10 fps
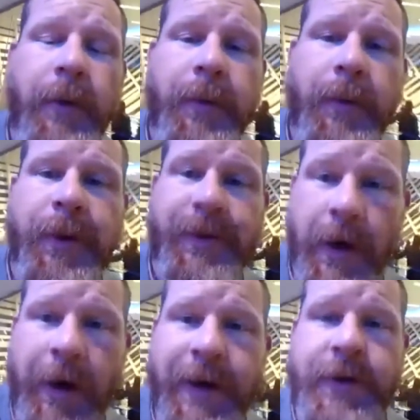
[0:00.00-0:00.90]
with
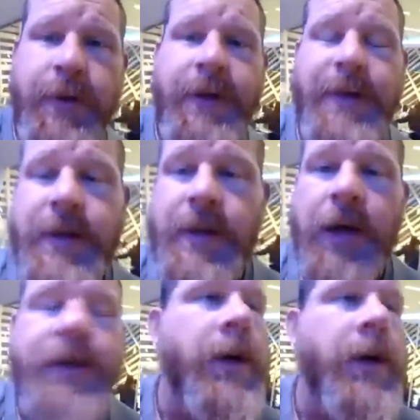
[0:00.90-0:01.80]
their injuries and
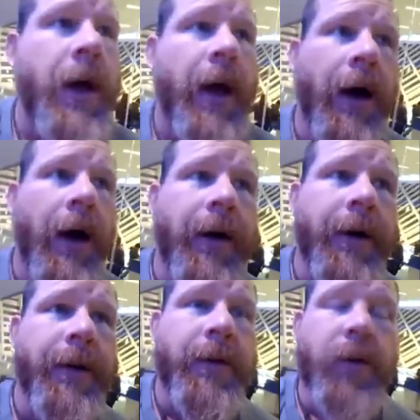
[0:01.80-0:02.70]
such.
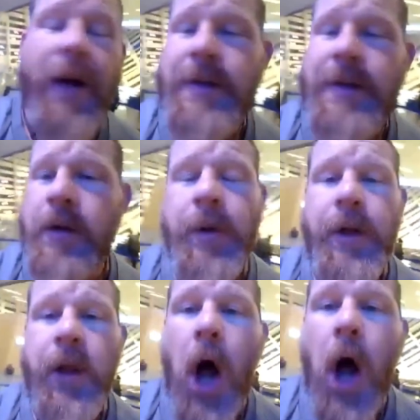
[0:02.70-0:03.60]
the wrestling
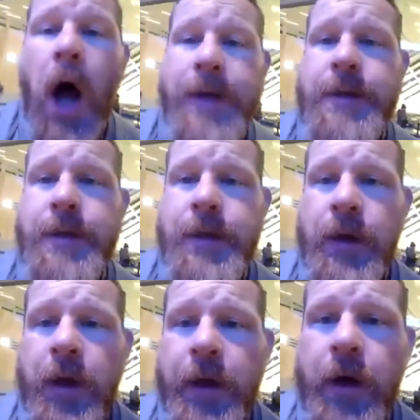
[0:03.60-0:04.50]
community lost,
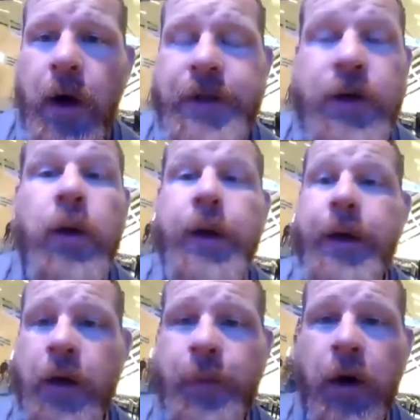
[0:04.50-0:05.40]
you know, a truly
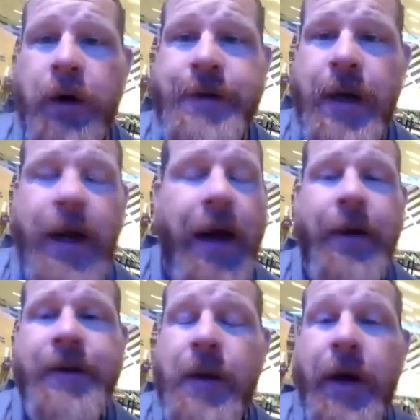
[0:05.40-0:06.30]
good person.
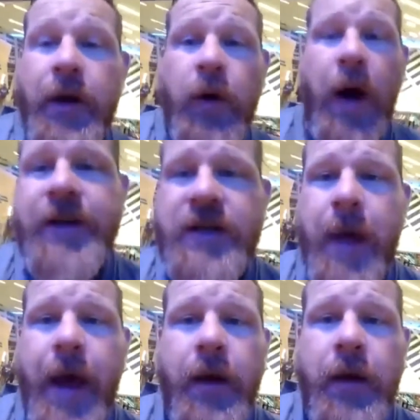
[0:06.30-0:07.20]
I, somebody who I
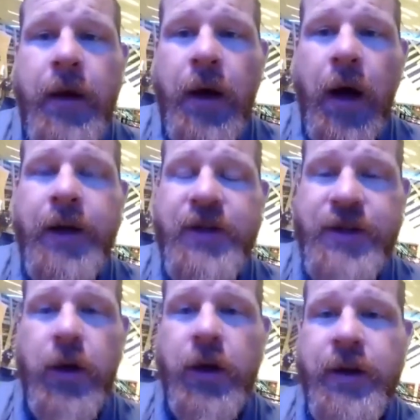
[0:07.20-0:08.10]
just met
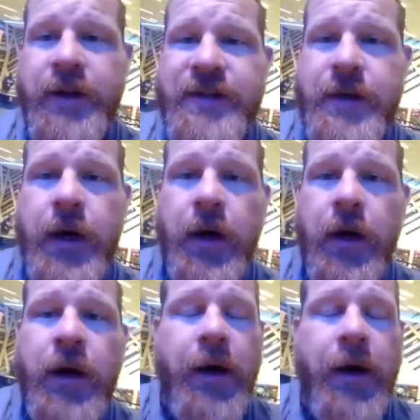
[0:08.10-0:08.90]
just earlier this year.